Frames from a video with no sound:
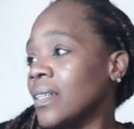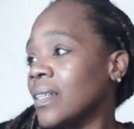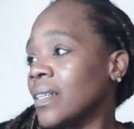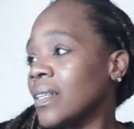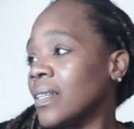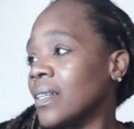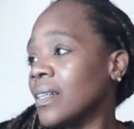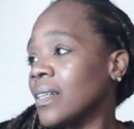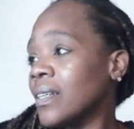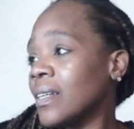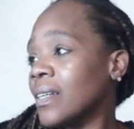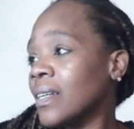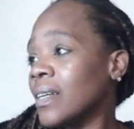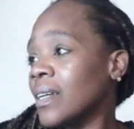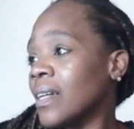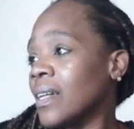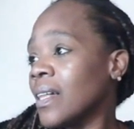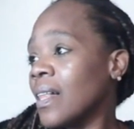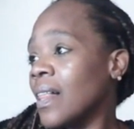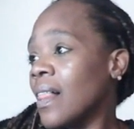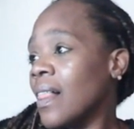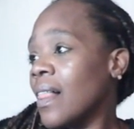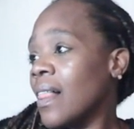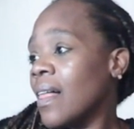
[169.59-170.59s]

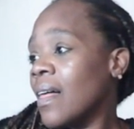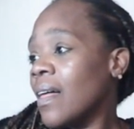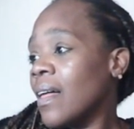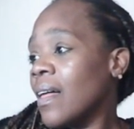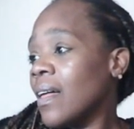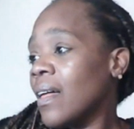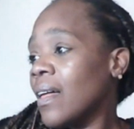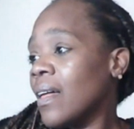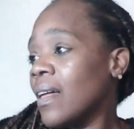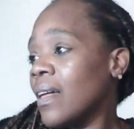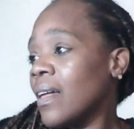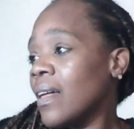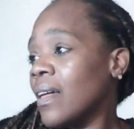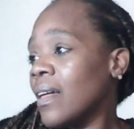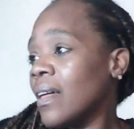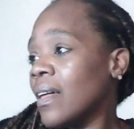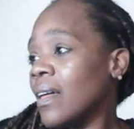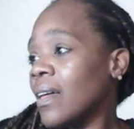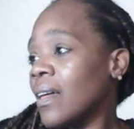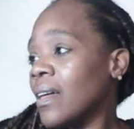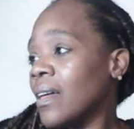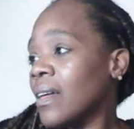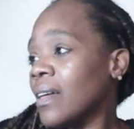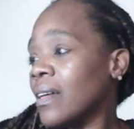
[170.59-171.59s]

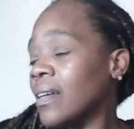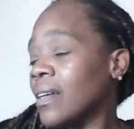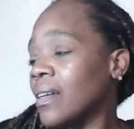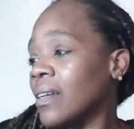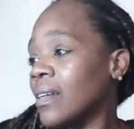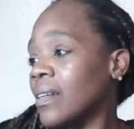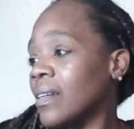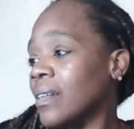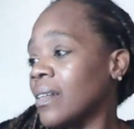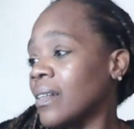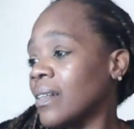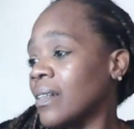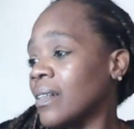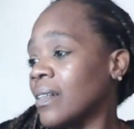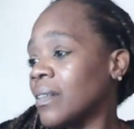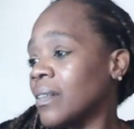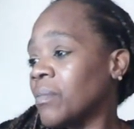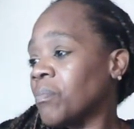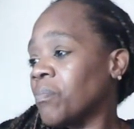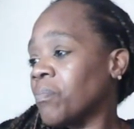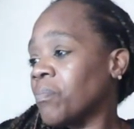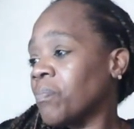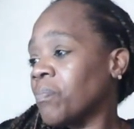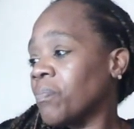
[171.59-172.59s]

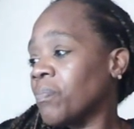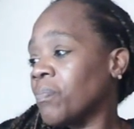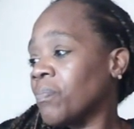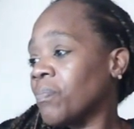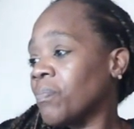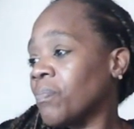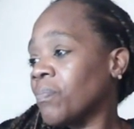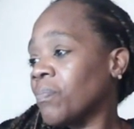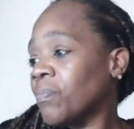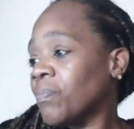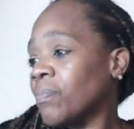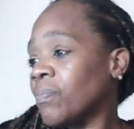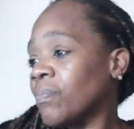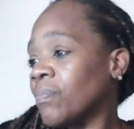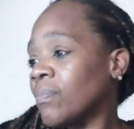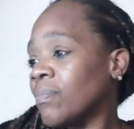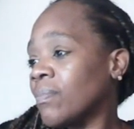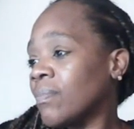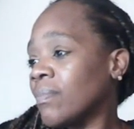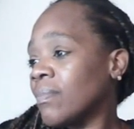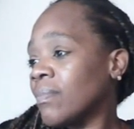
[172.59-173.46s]
Nobody speaks.